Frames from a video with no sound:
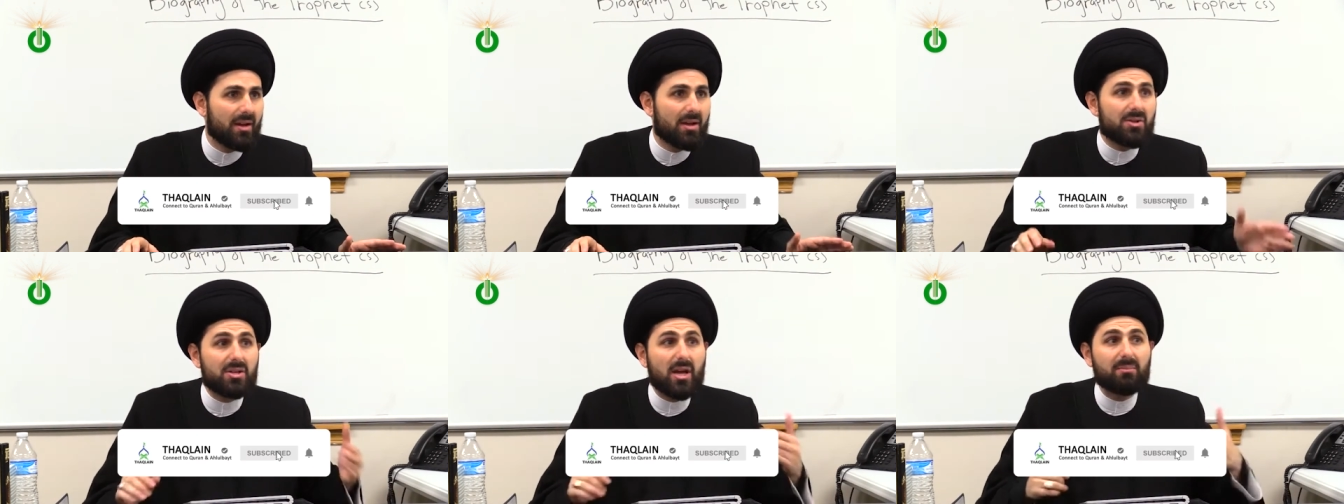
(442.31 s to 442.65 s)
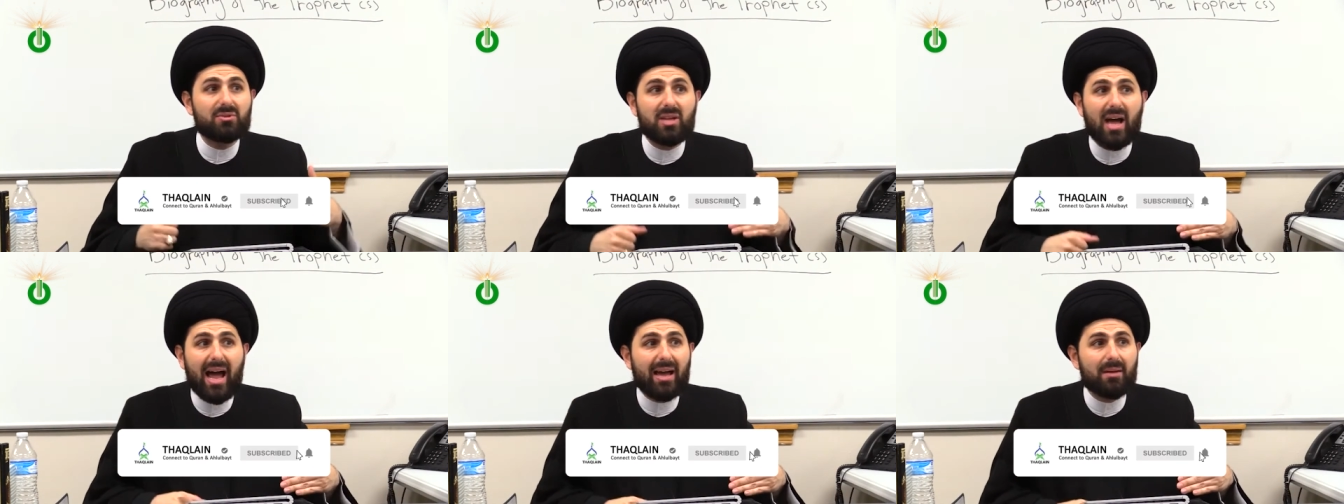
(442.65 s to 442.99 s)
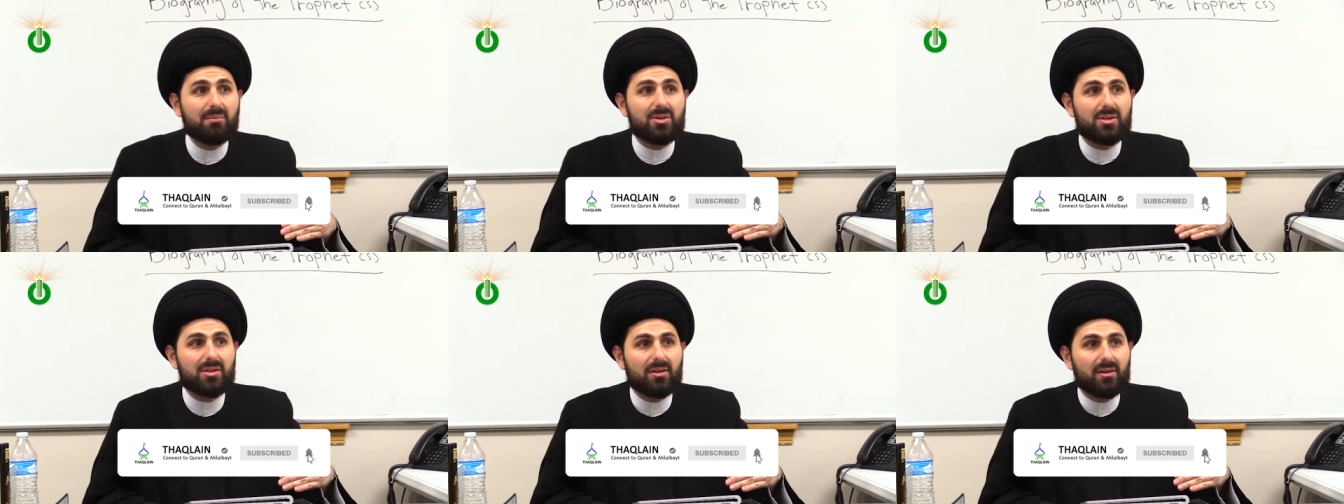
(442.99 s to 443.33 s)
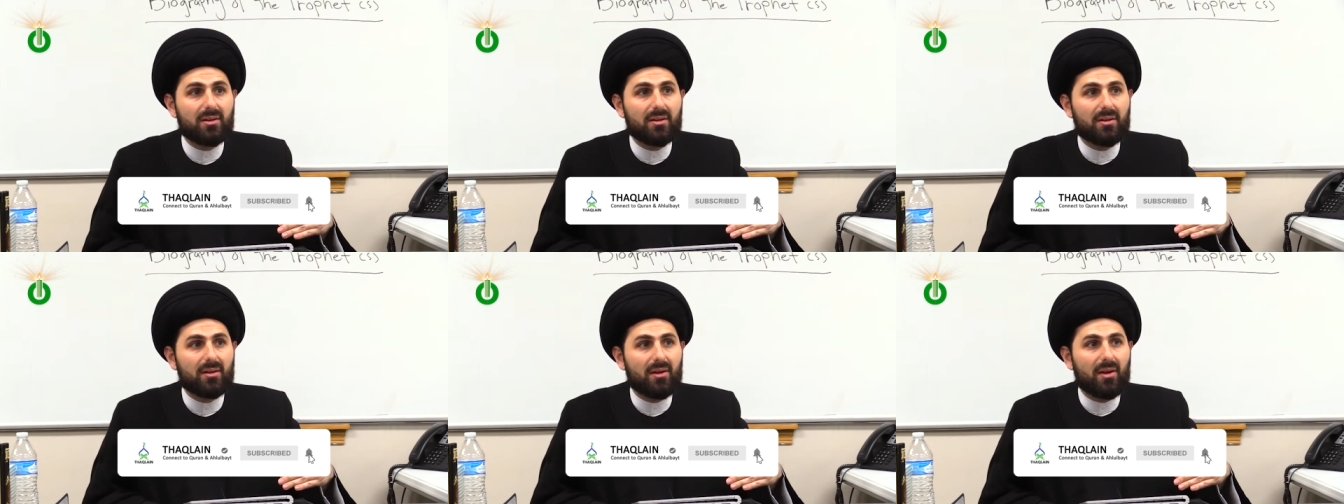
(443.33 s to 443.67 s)
Sometimes
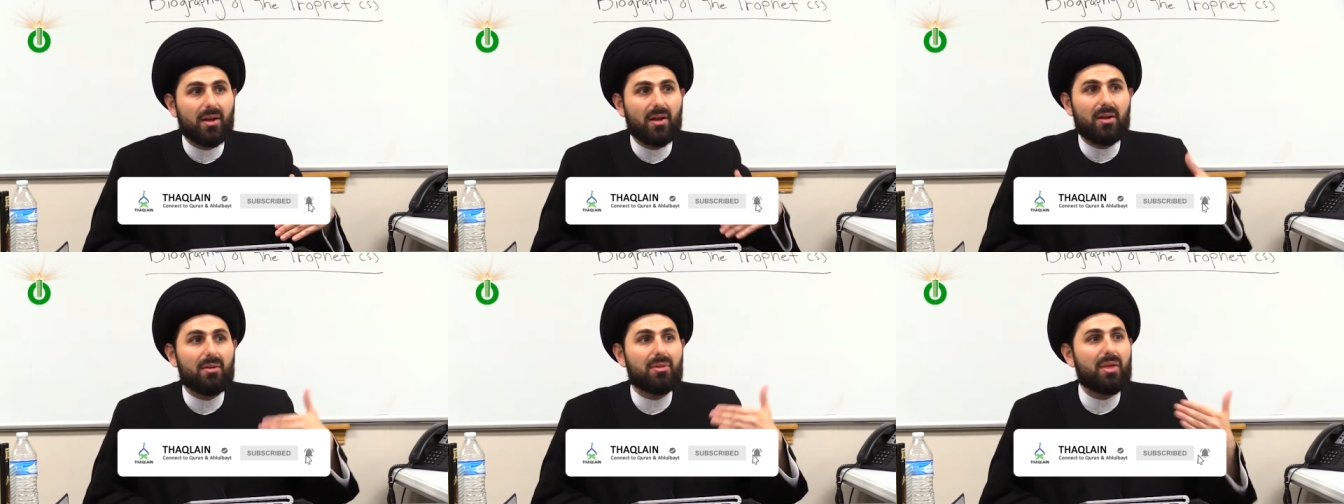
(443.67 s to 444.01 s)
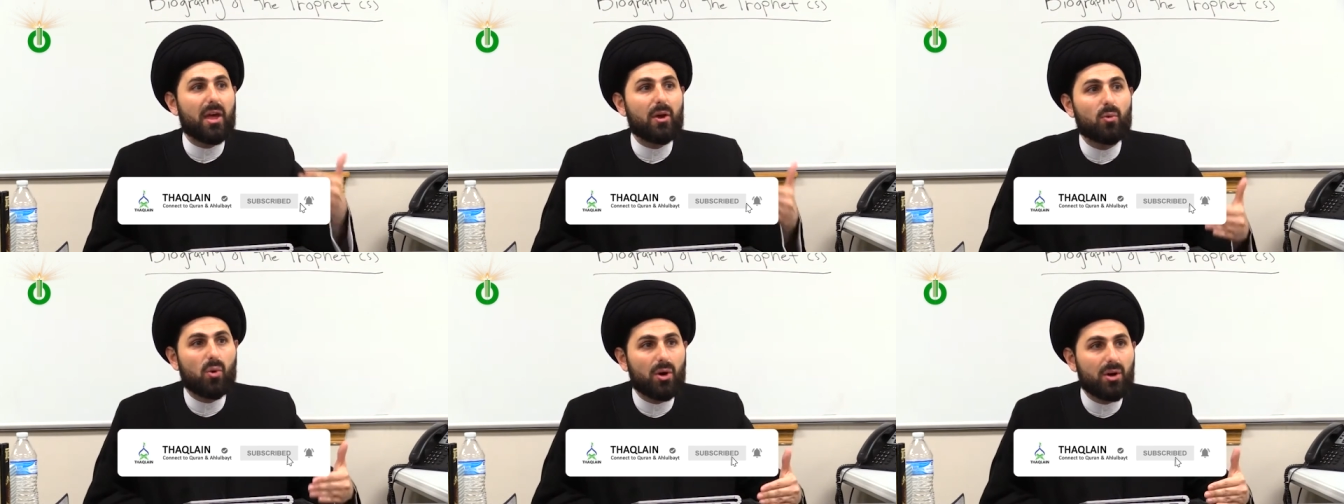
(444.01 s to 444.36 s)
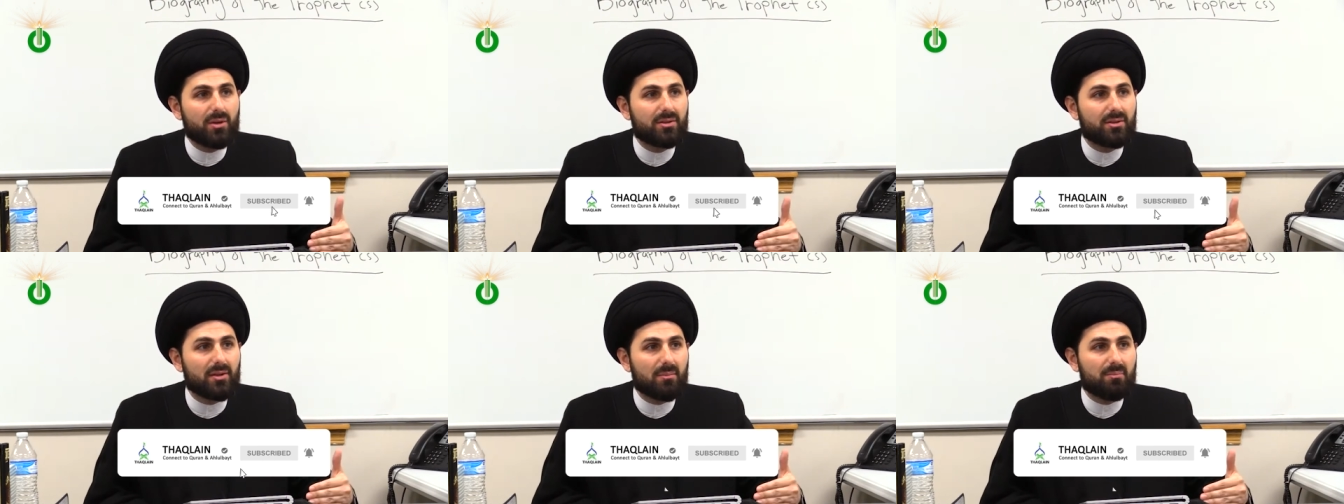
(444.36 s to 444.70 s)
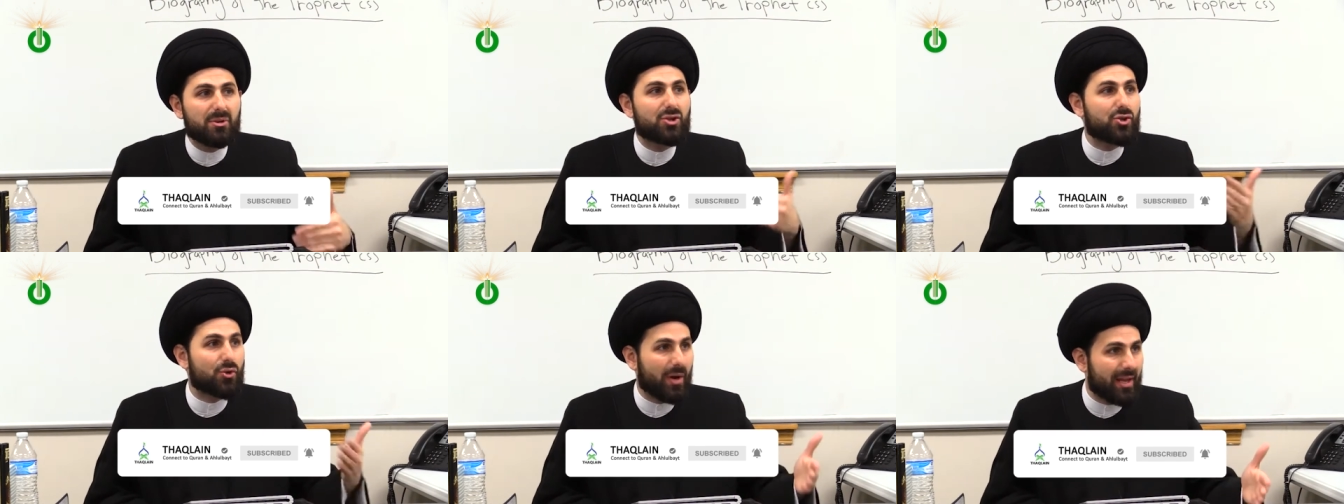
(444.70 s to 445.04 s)
they would
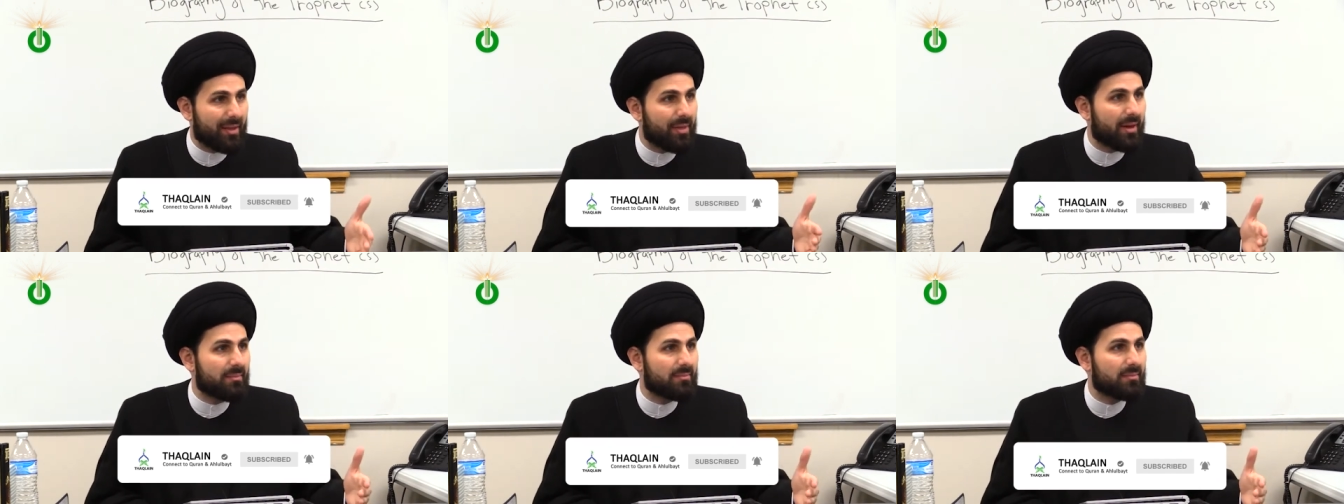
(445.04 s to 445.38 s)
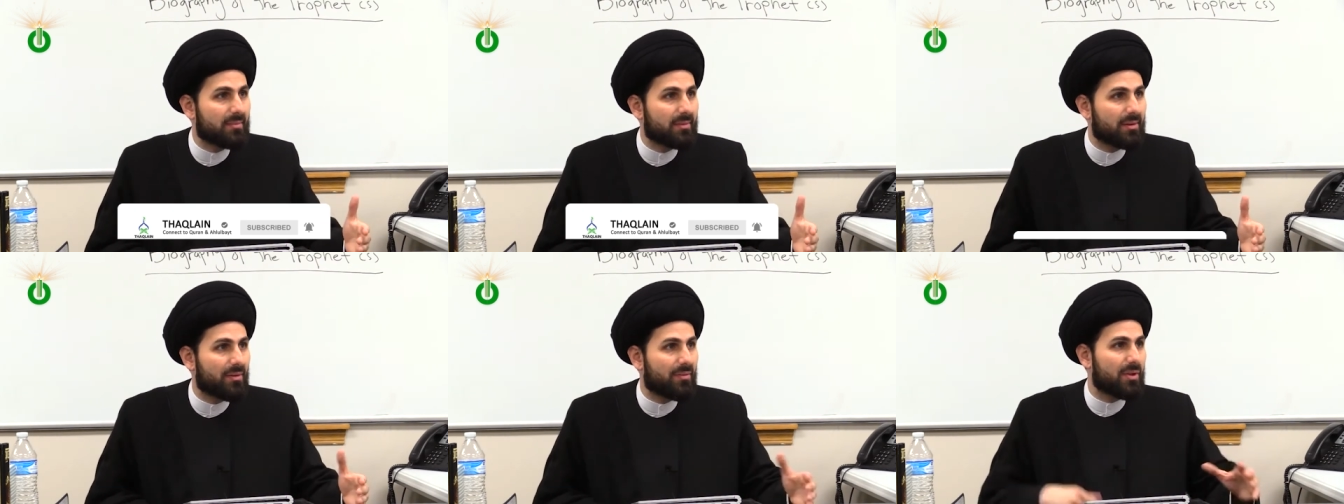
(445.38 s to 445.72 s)
betray them